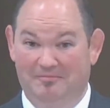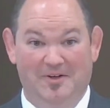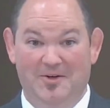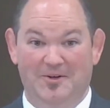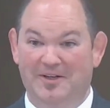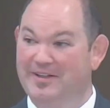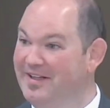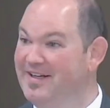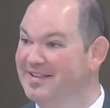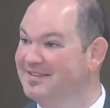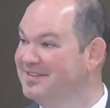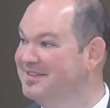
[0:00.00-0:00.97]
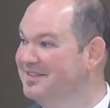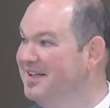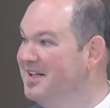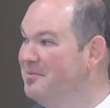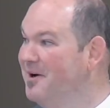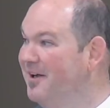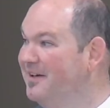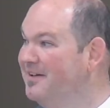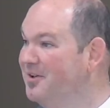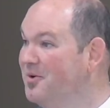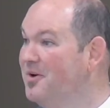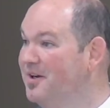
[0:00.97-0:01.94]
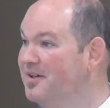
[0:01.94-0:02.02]
They're doing good things in their mind,
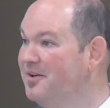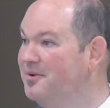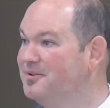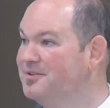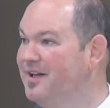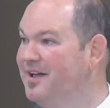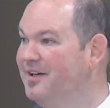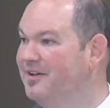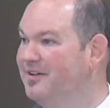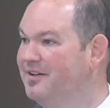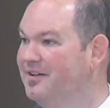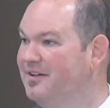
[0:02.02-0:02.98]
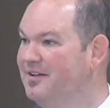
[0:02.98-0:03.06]
according to their own standard.